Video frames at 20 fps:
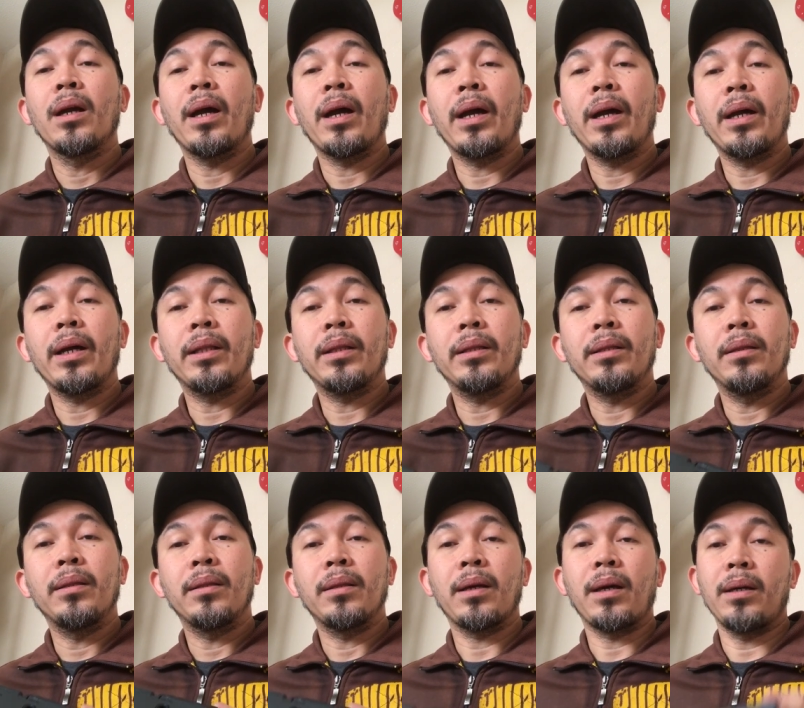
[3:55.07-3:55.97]
and
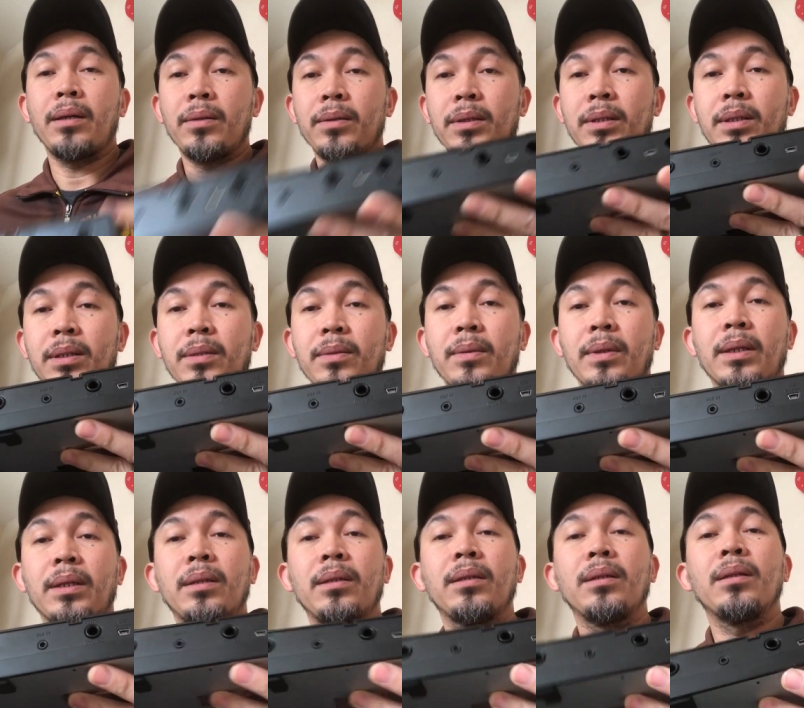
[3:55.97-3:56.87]
I used this
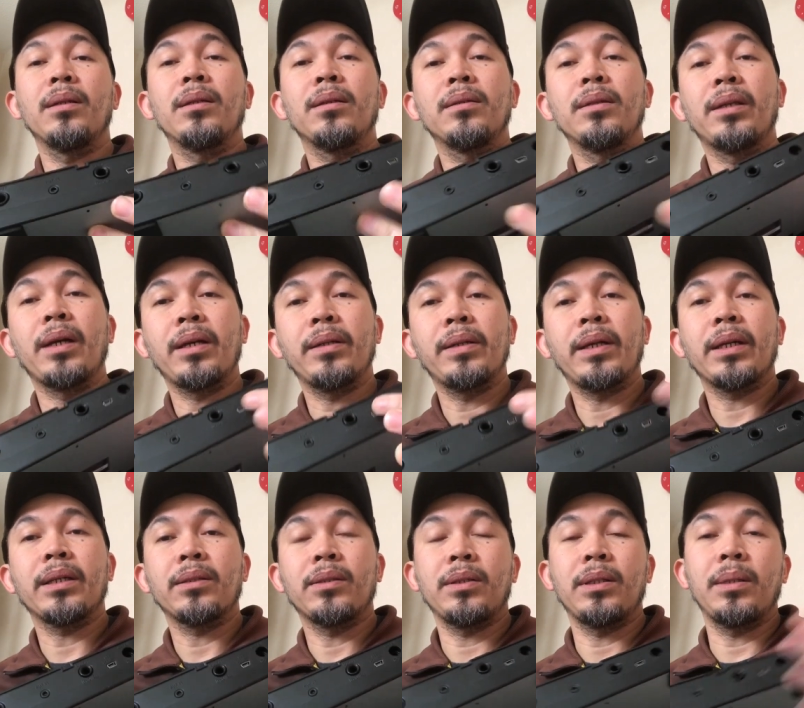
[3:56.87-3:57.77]
one
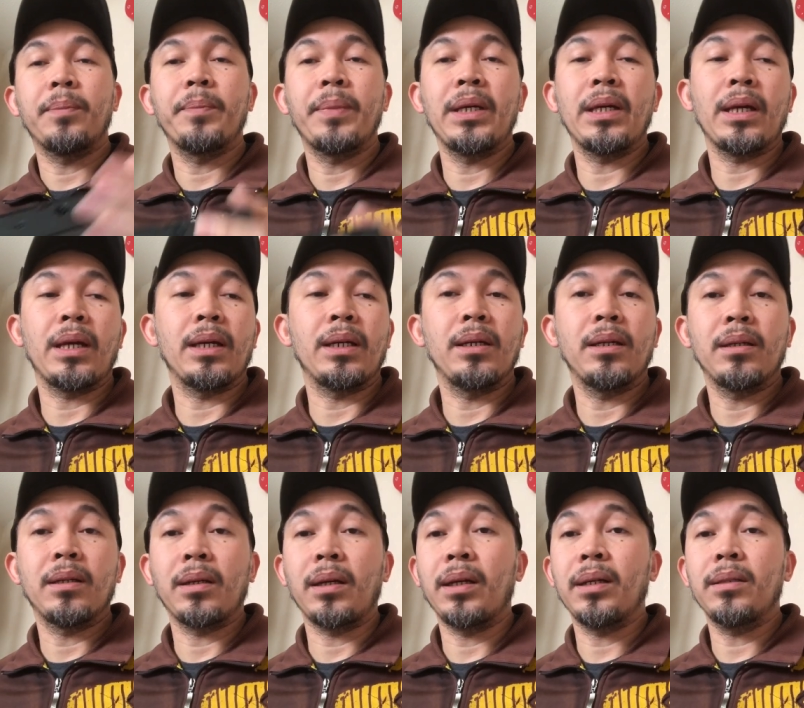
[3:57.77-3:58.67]
direct to the PA
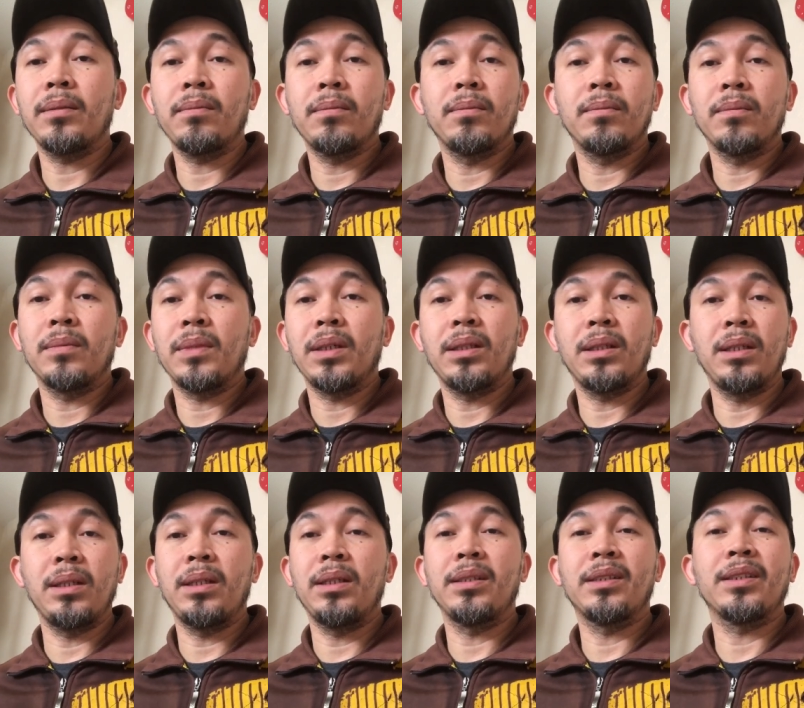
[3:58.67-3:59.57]
and it
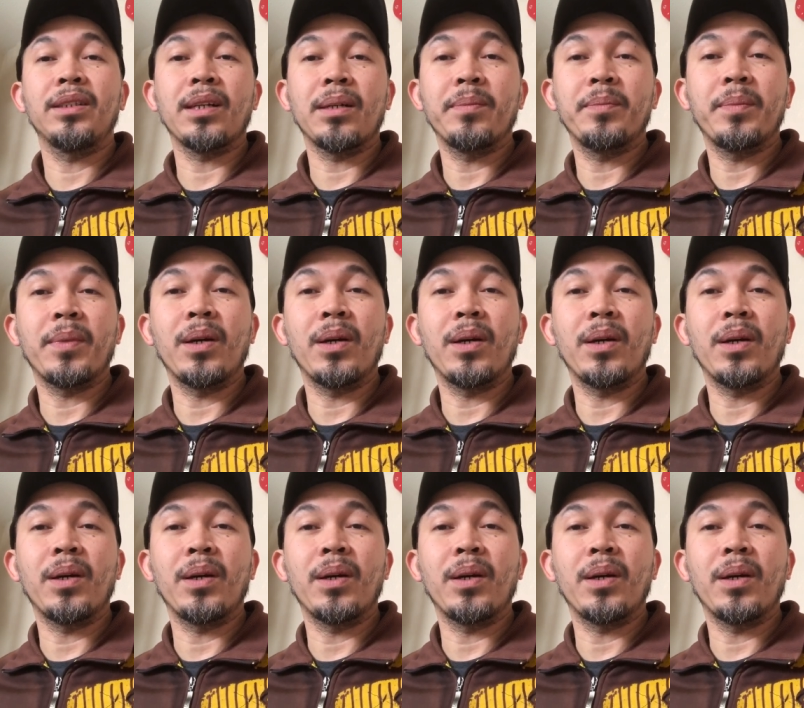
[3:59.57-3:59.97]
didn't stop